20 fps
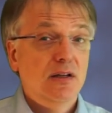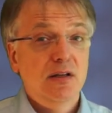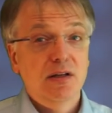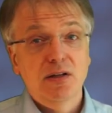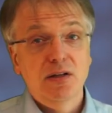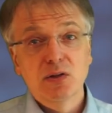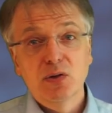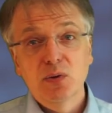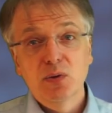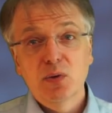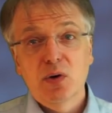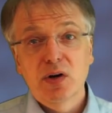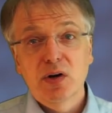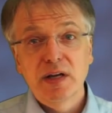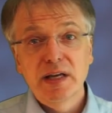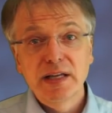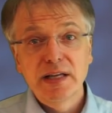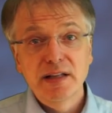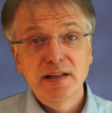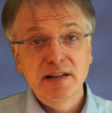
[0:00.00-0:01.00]
you are
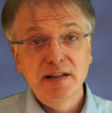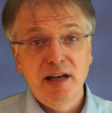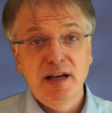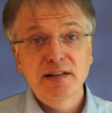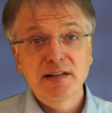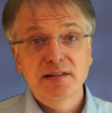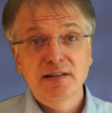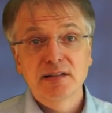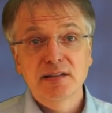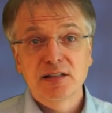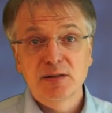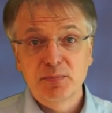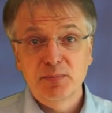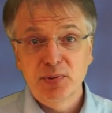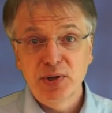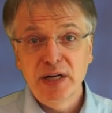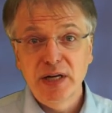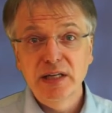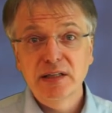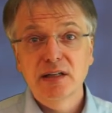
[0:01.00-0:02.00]
in essence
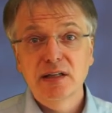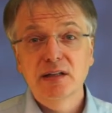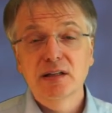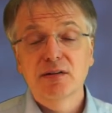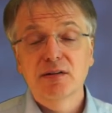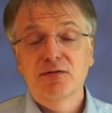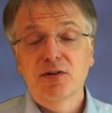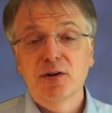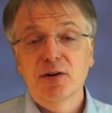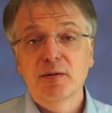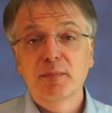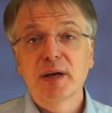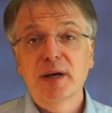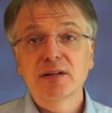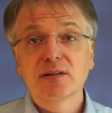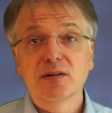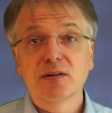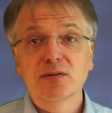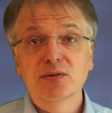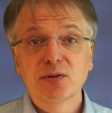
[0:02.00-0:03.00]
breaking the
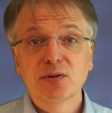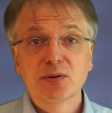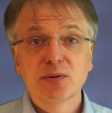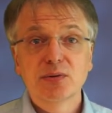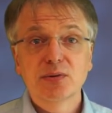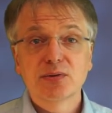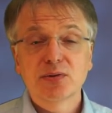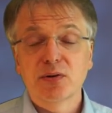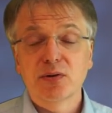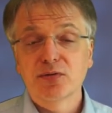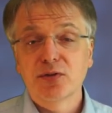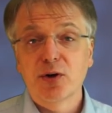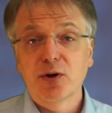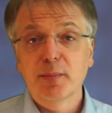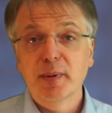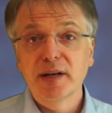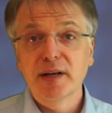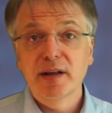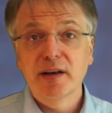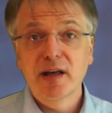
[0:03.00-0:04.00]
fundamental rules of
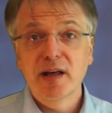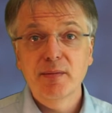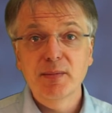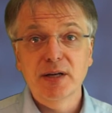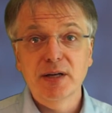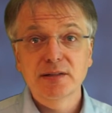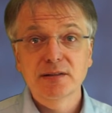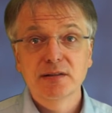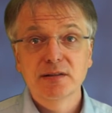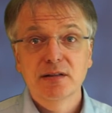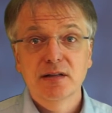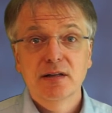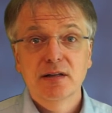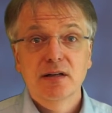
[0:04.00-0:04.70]
thermodynamics.